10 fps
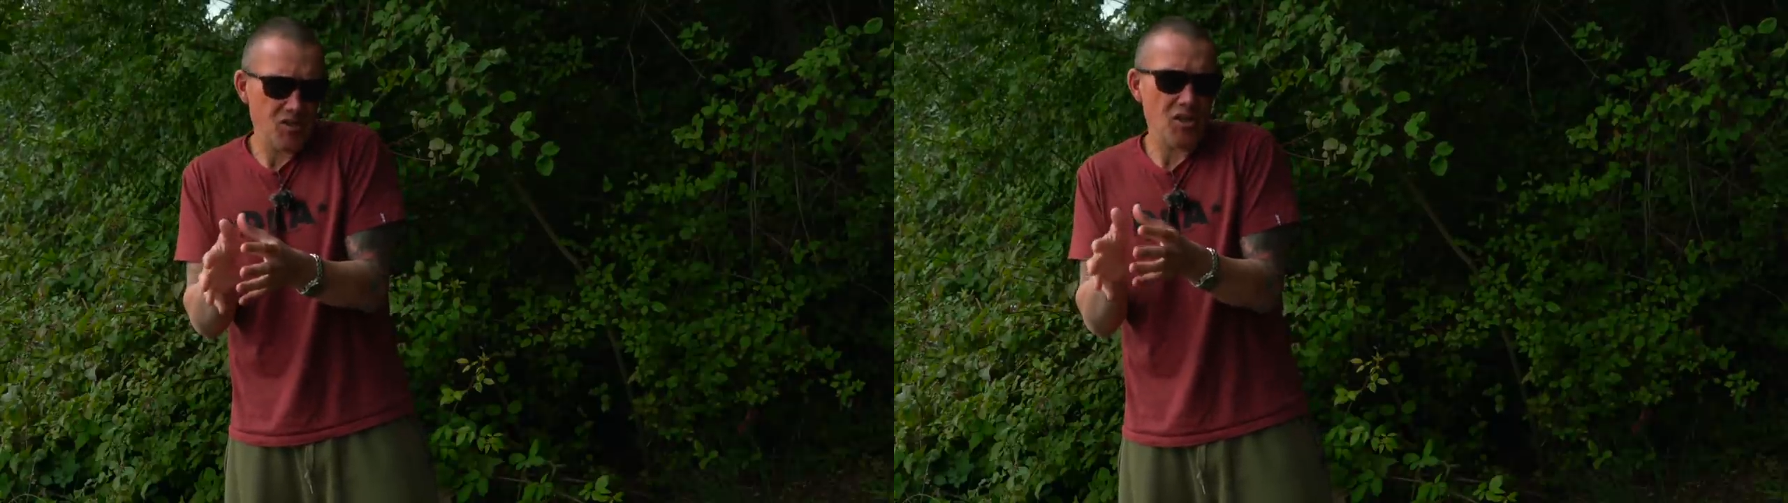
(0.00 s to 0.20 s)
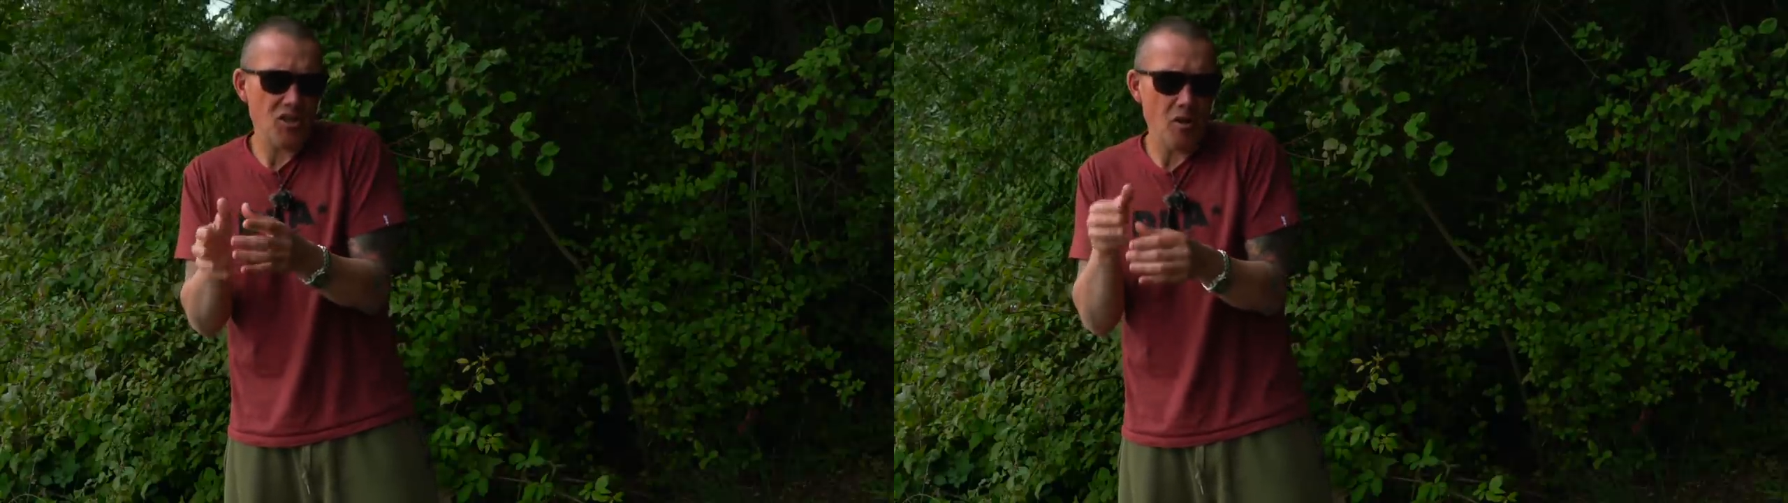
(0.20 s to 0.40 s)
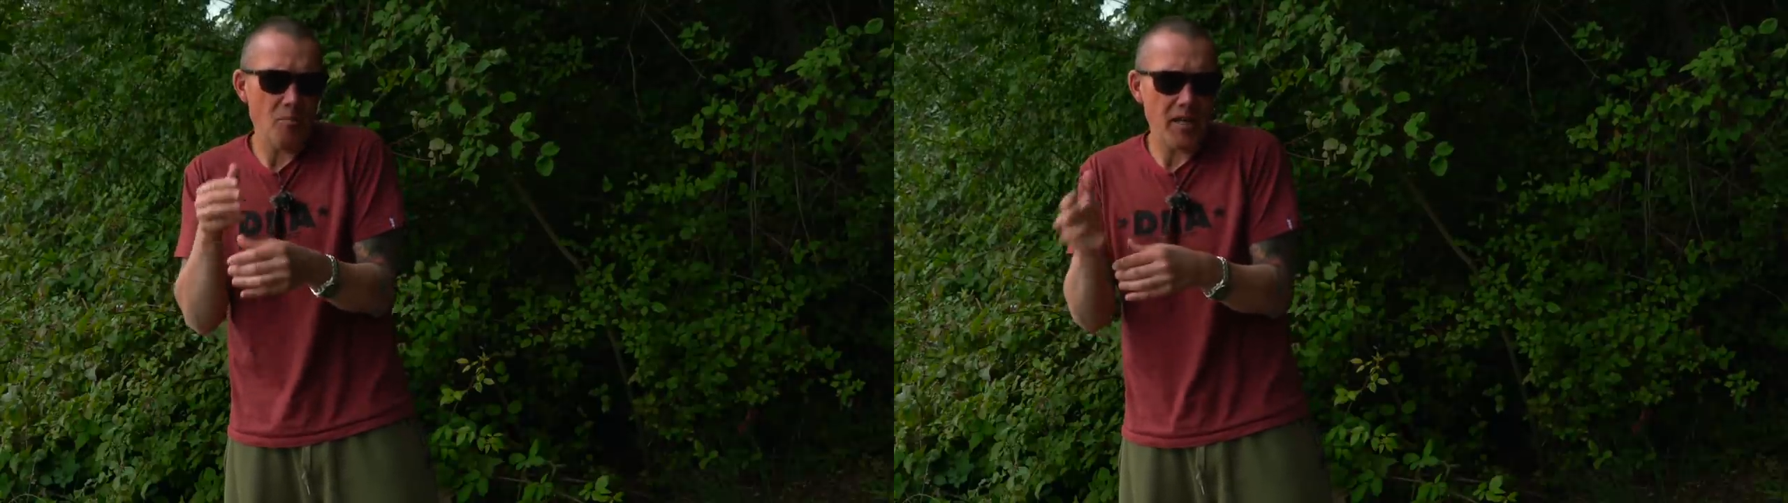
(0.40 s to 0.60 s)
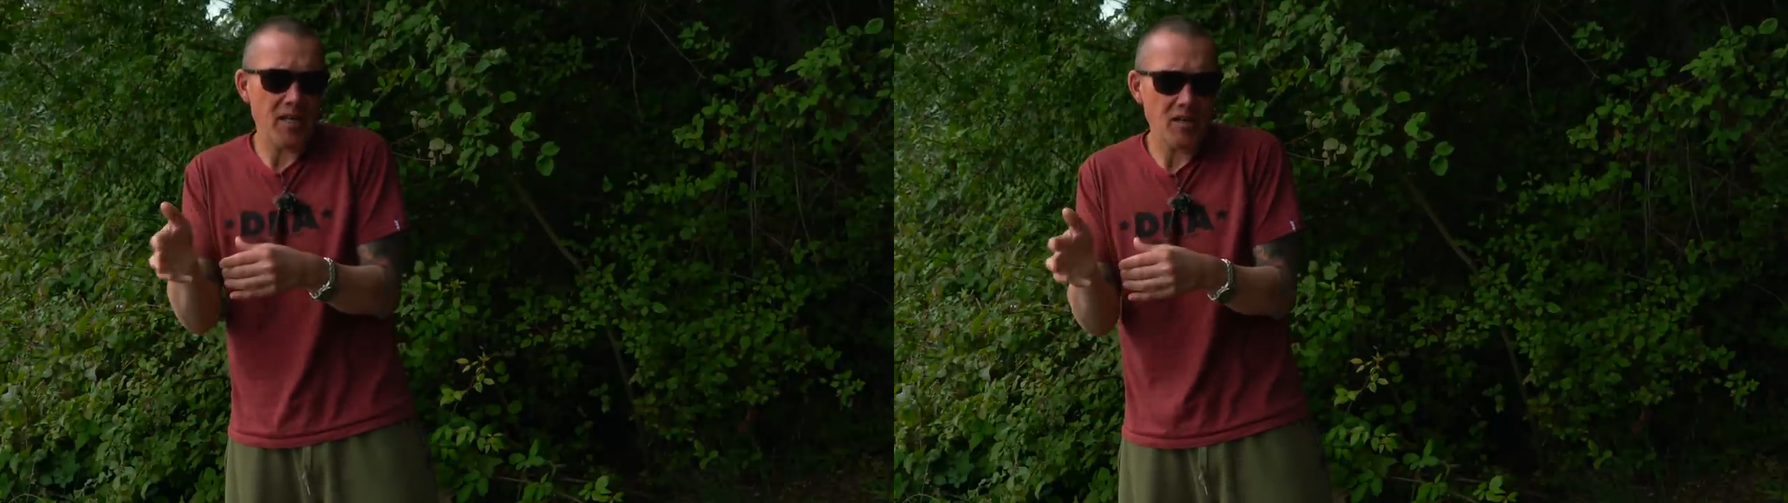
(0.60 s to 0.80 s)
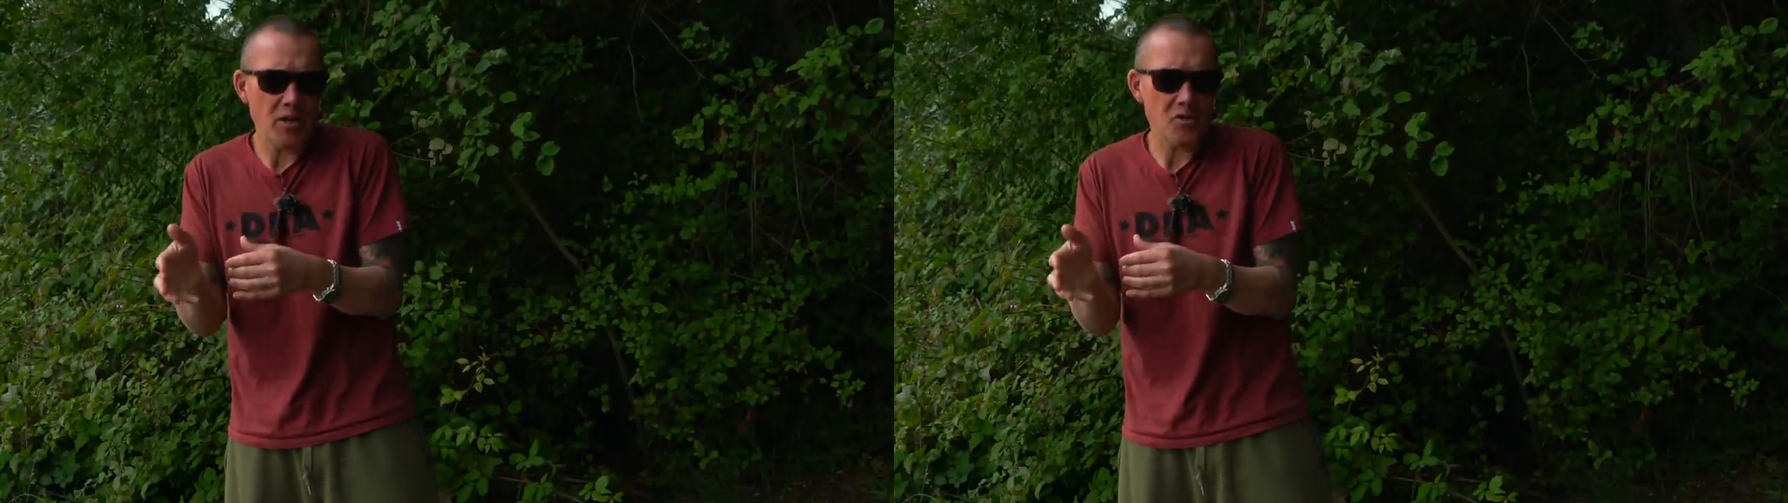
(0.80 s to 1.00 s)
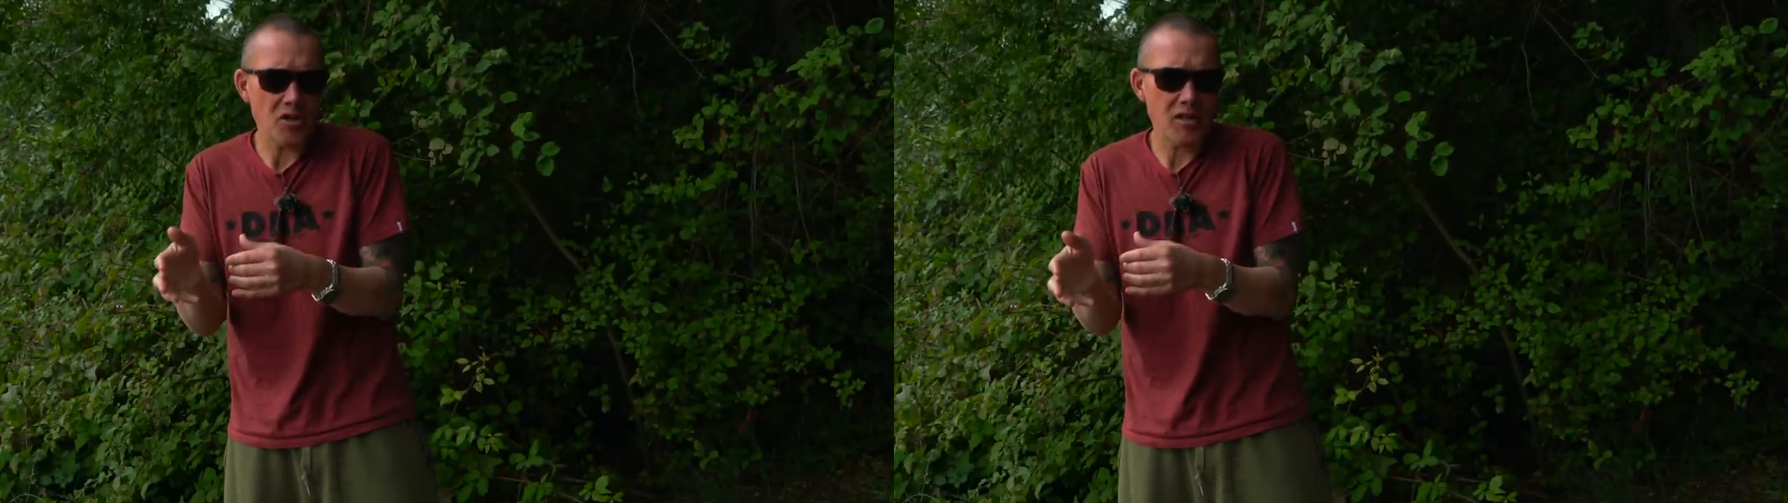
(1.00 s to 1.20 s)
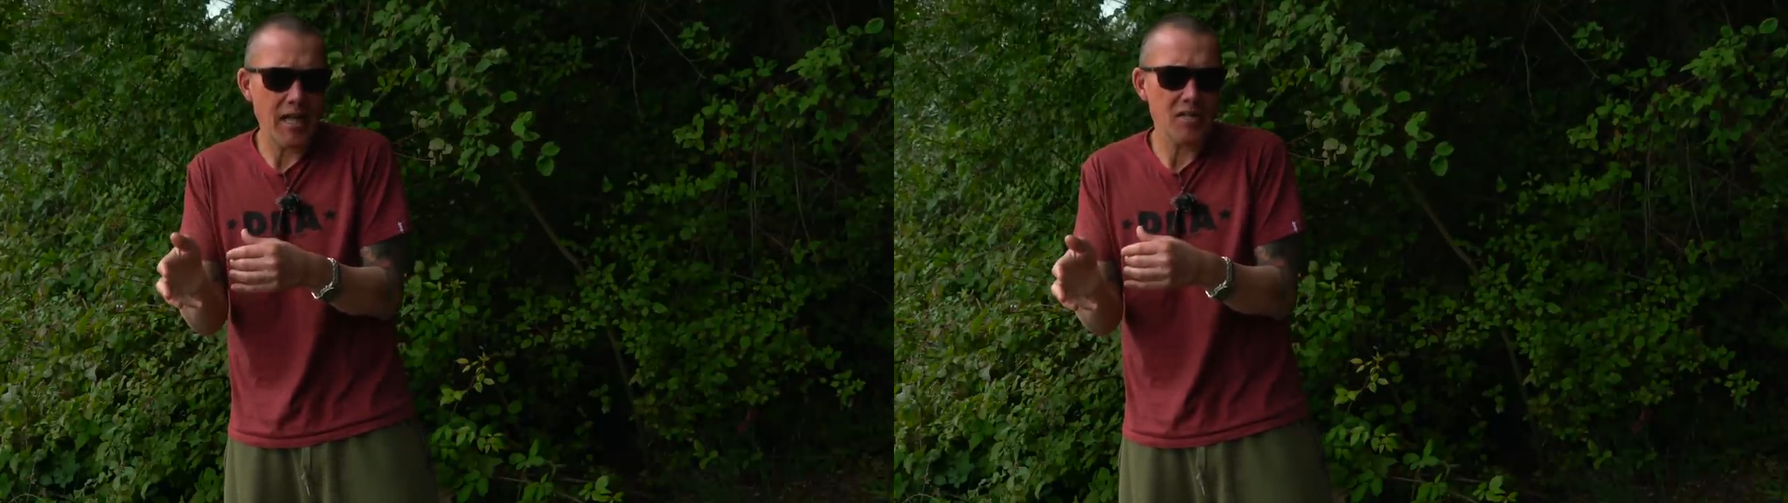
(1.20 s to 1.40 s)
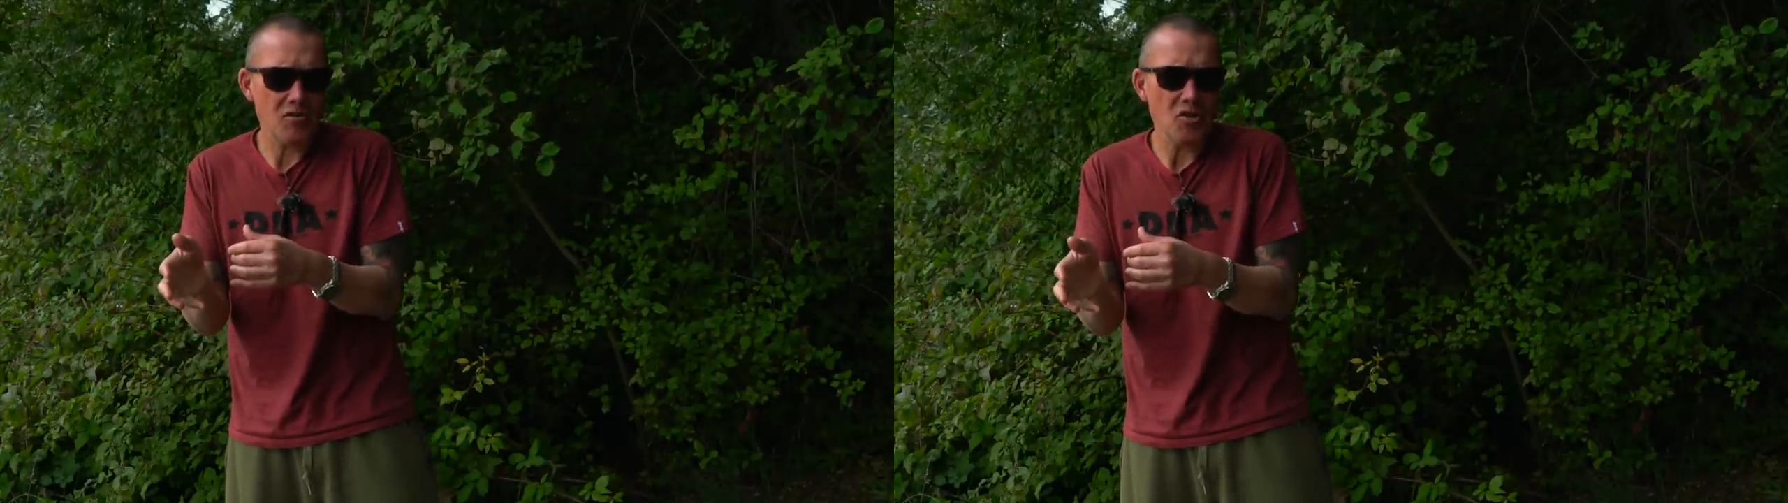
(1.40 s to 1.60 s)
So you're not making loads of
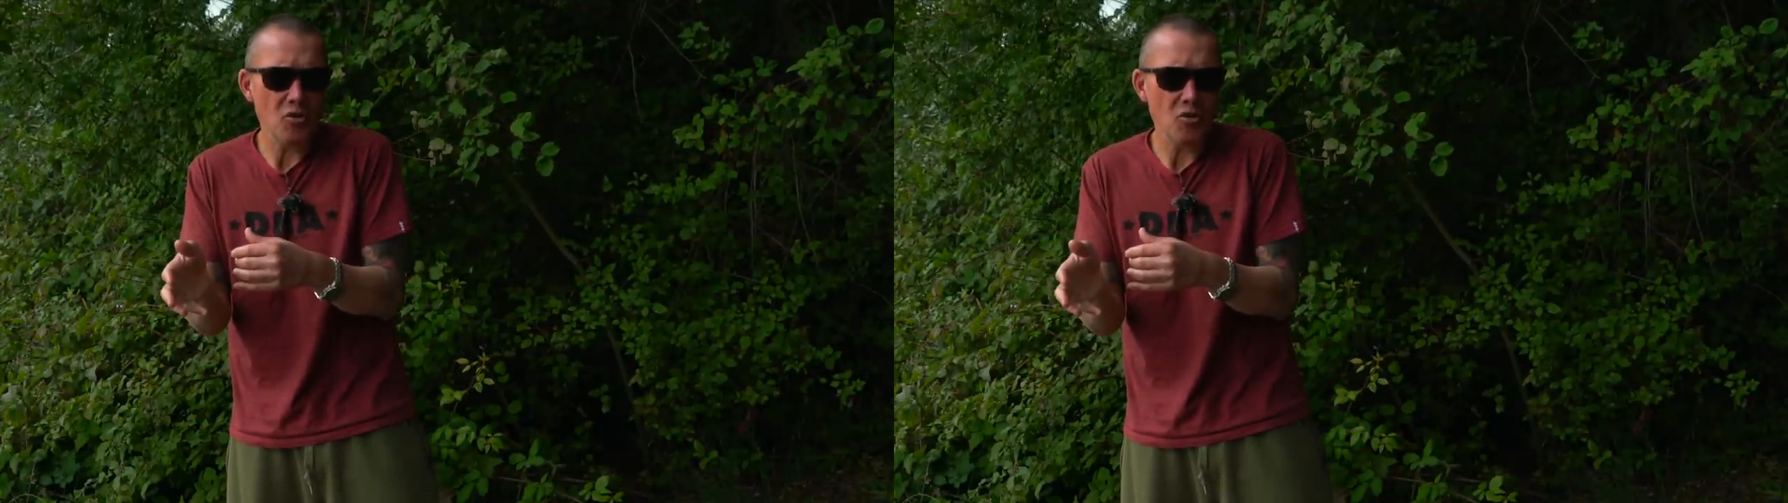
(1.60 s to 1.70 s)
clattery